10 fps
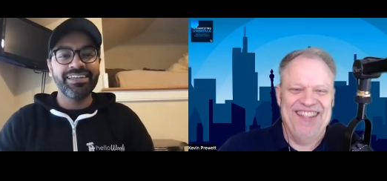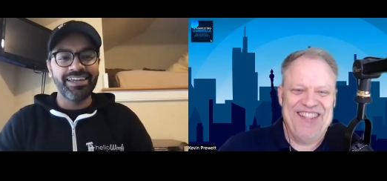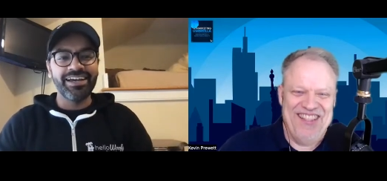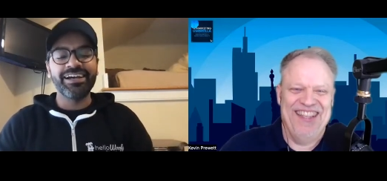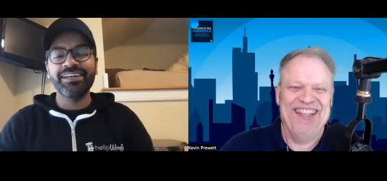
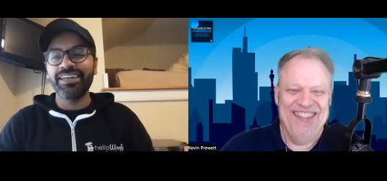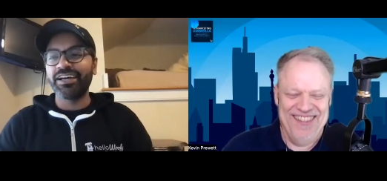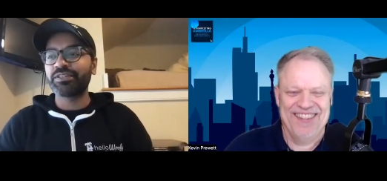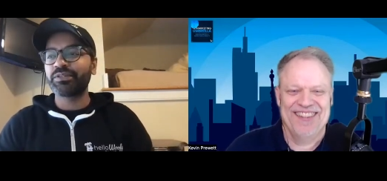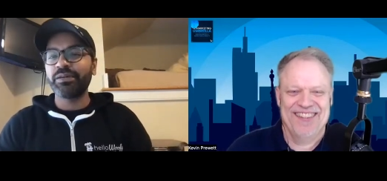Speaker 1: yeah, right.
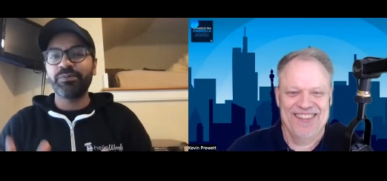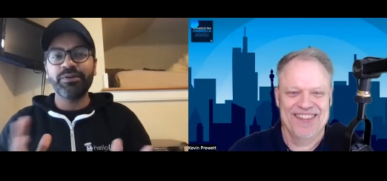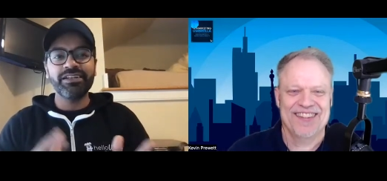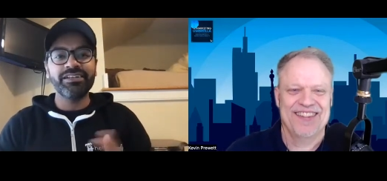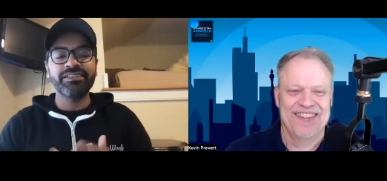yeah. So my
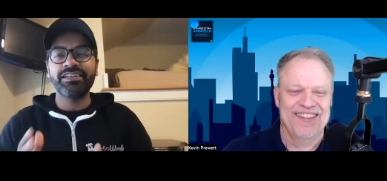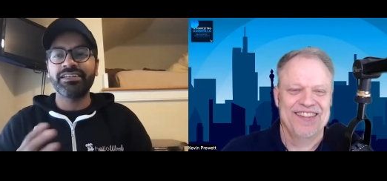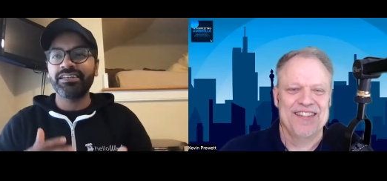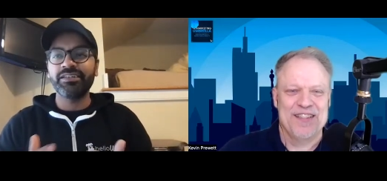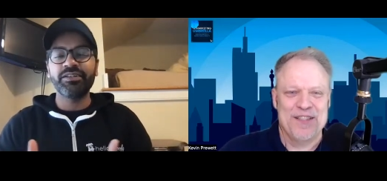point is like,
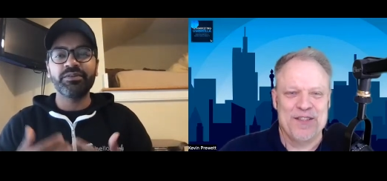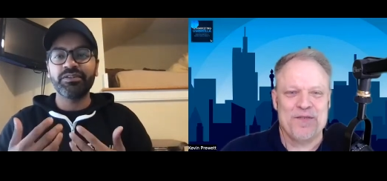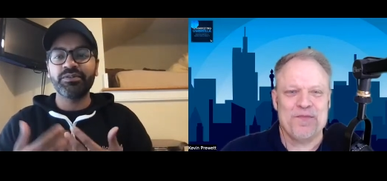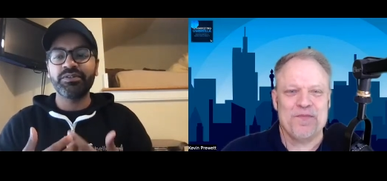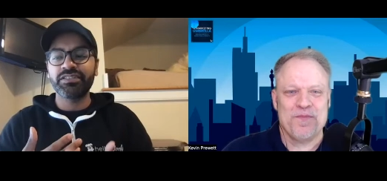you know, you,
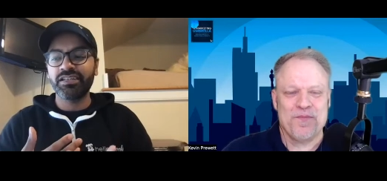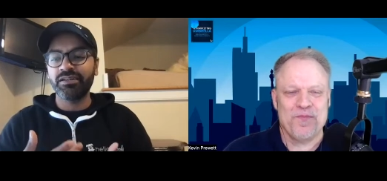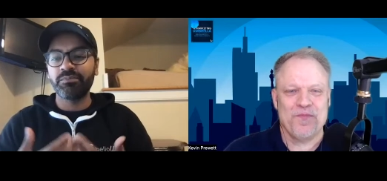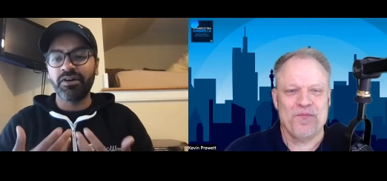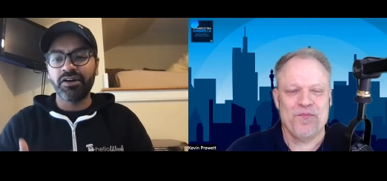you just got to
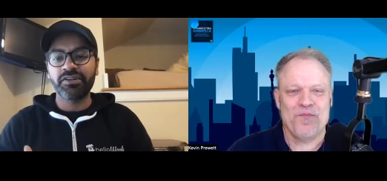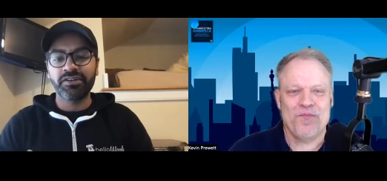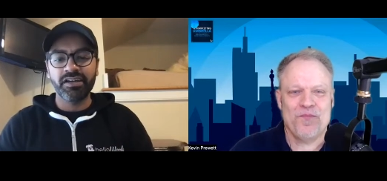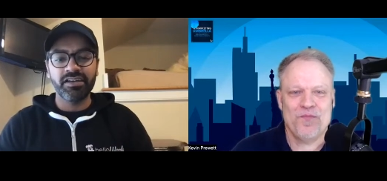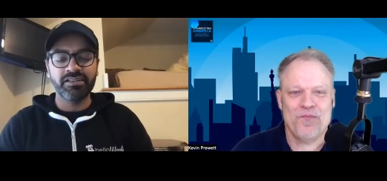
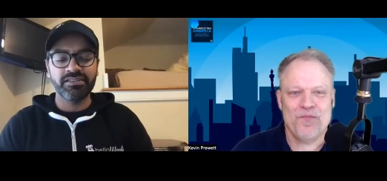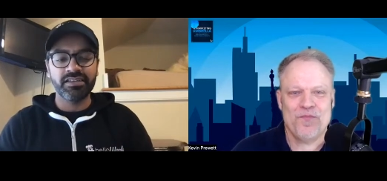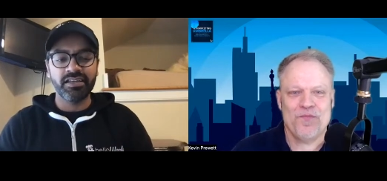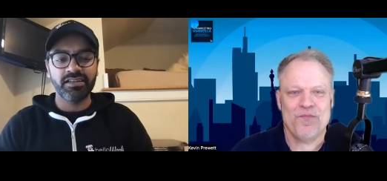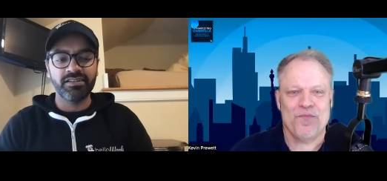modernize
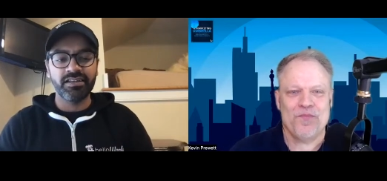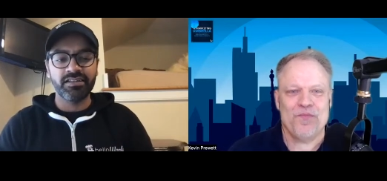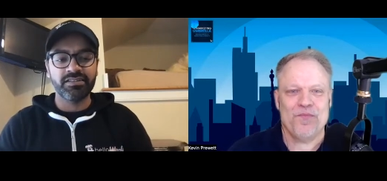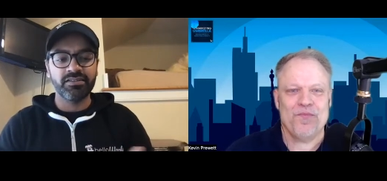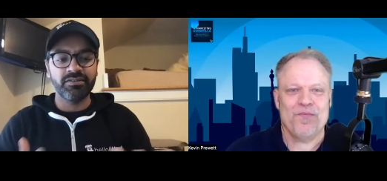and and
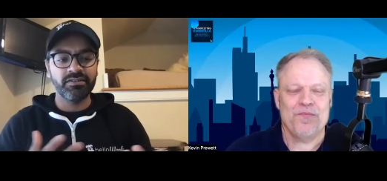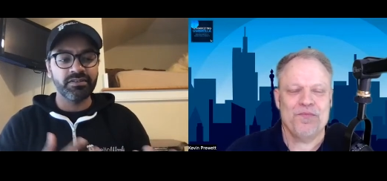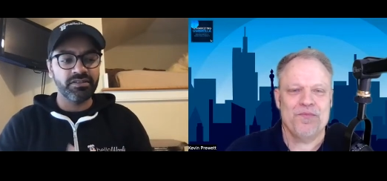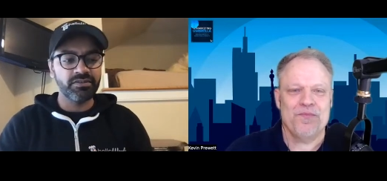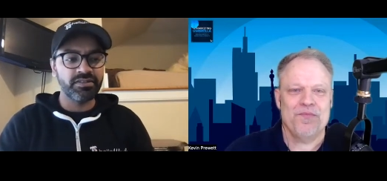still
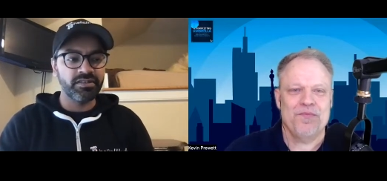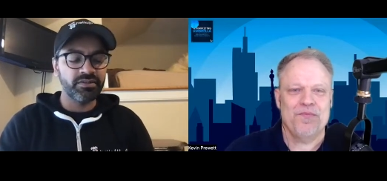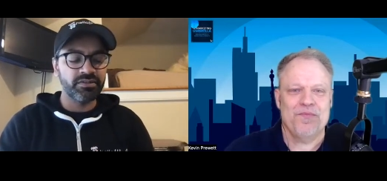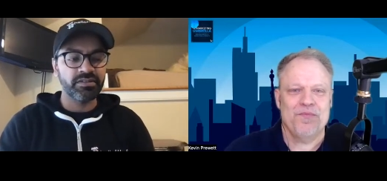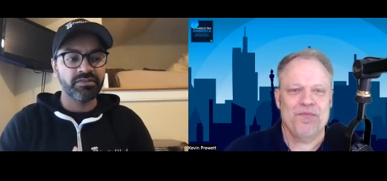use the
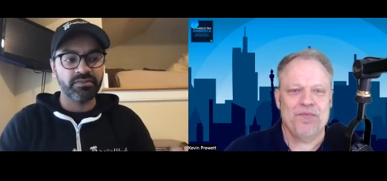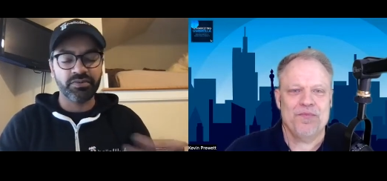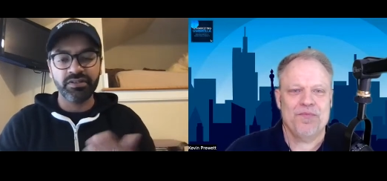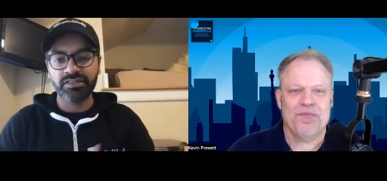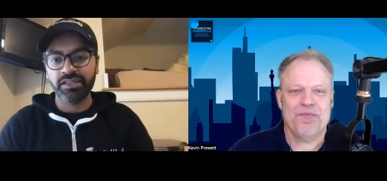old stuff. So
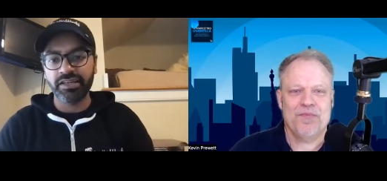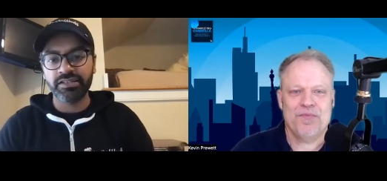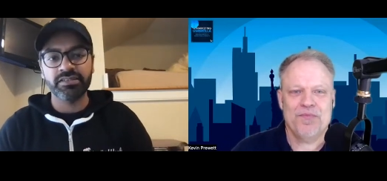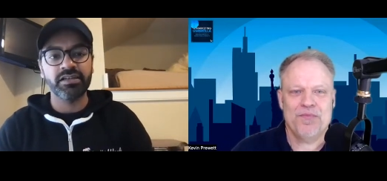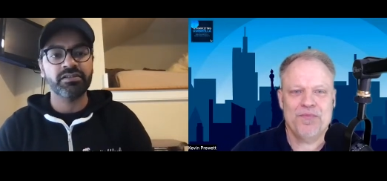real estate
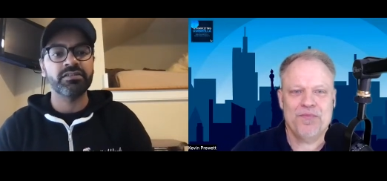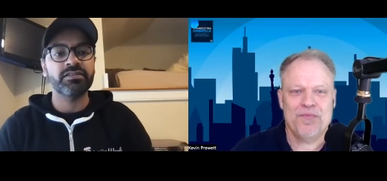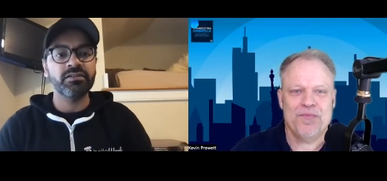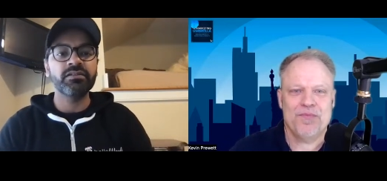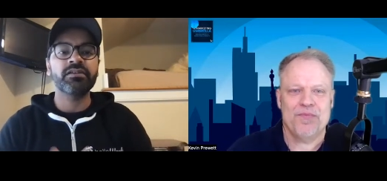agents actually
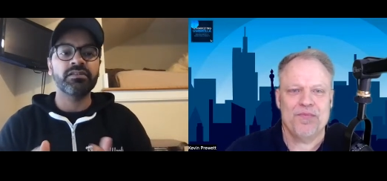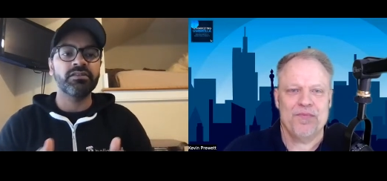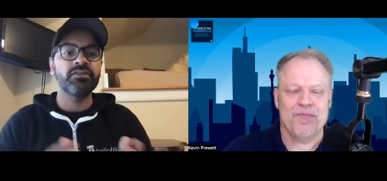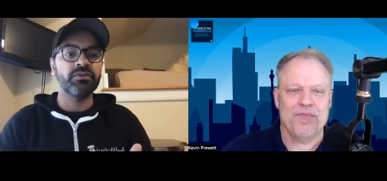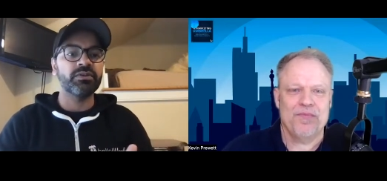still
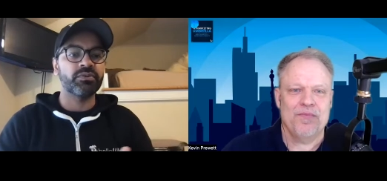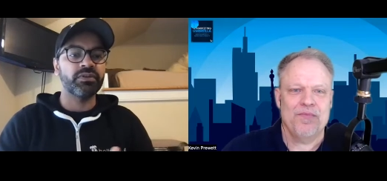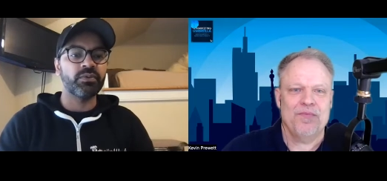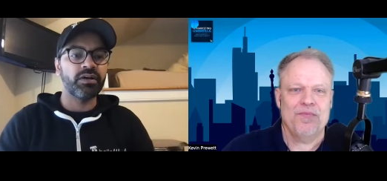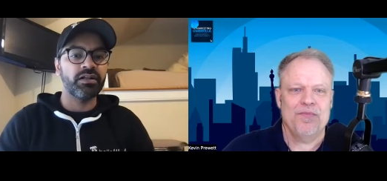continue doing really
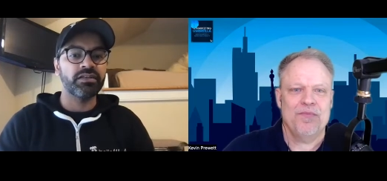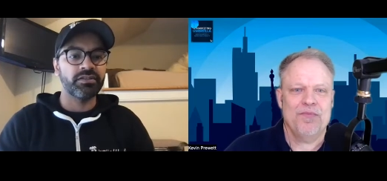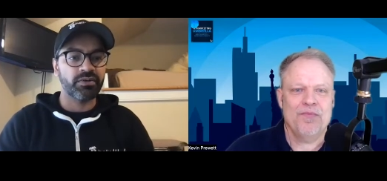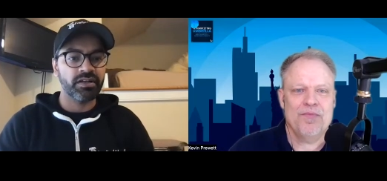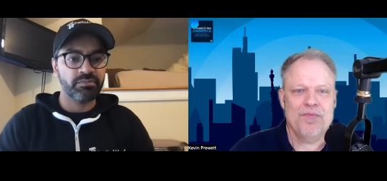well in
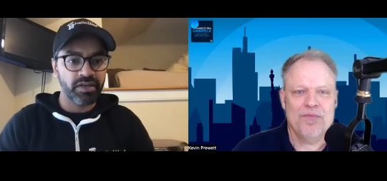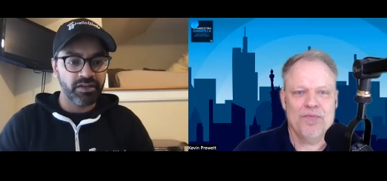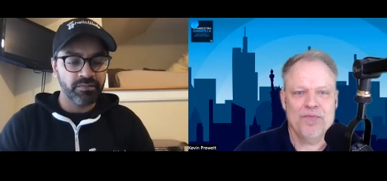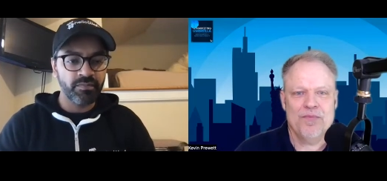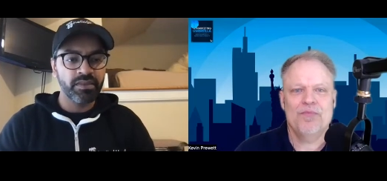direct
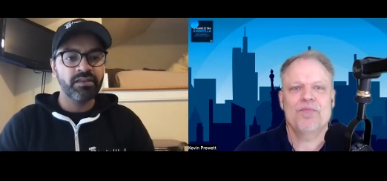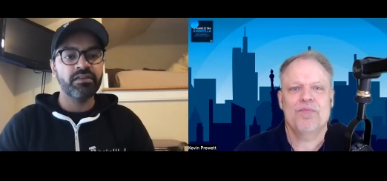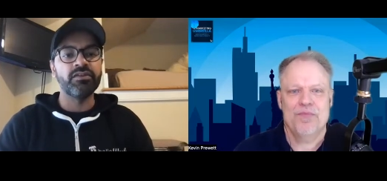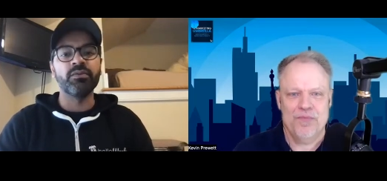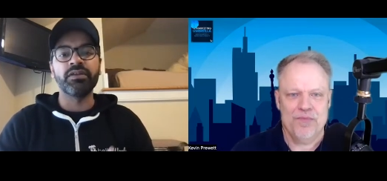mail. Mm.
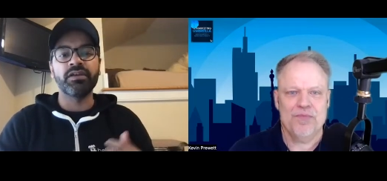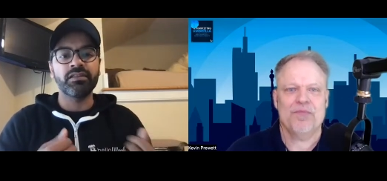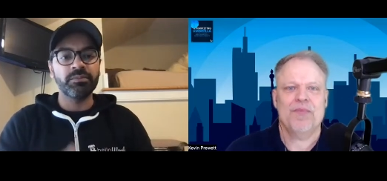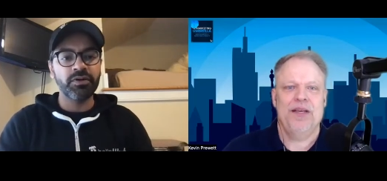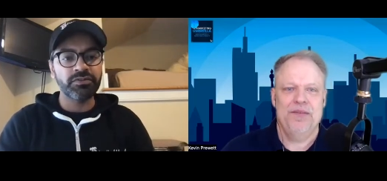You know, when you get
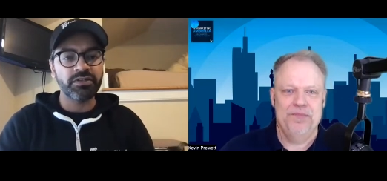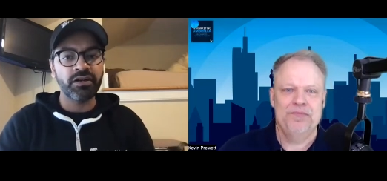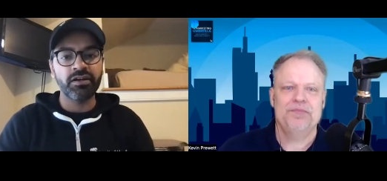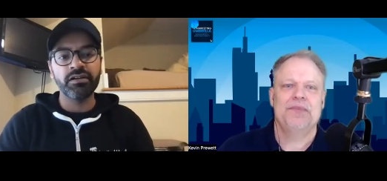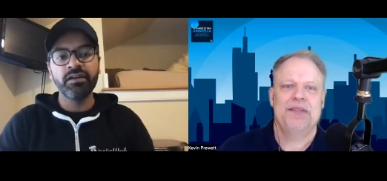the
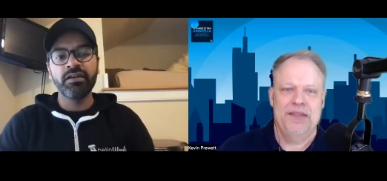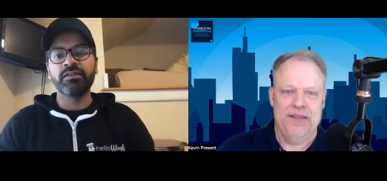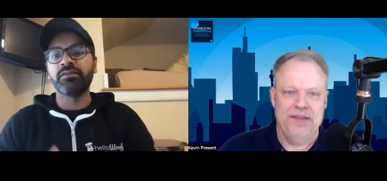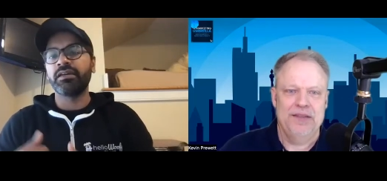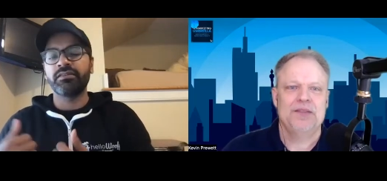postcard, yeah. you
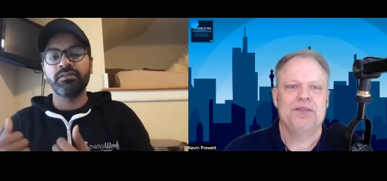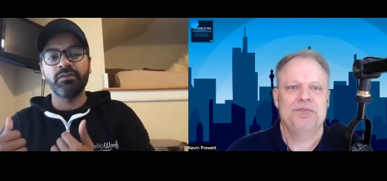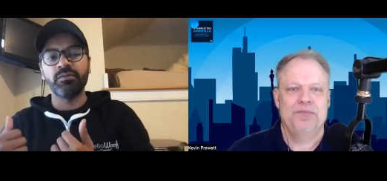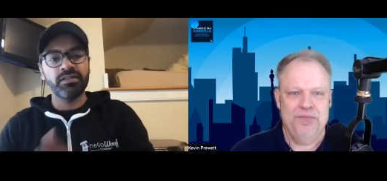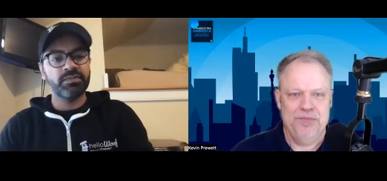get you know
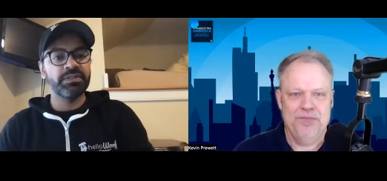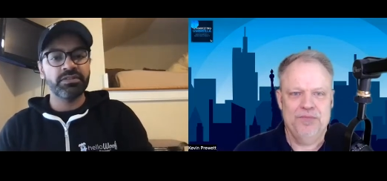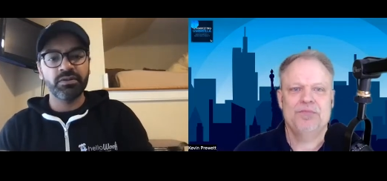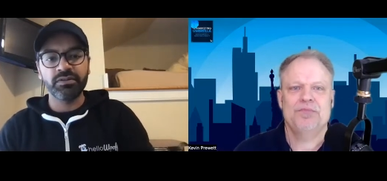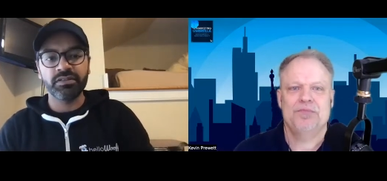what's been
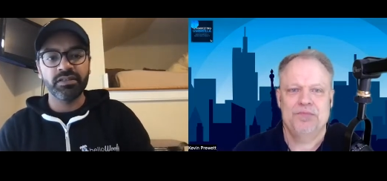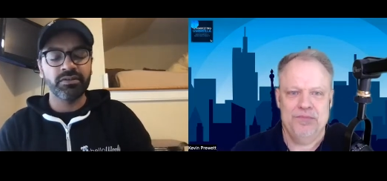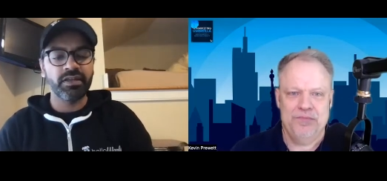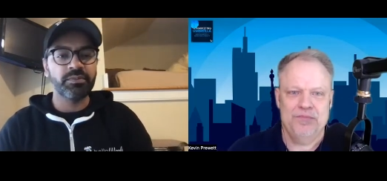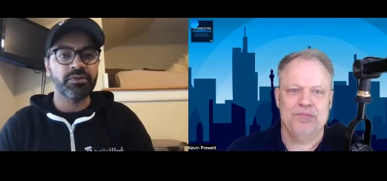sold in your
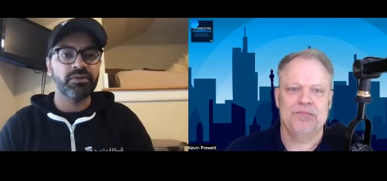neighborhood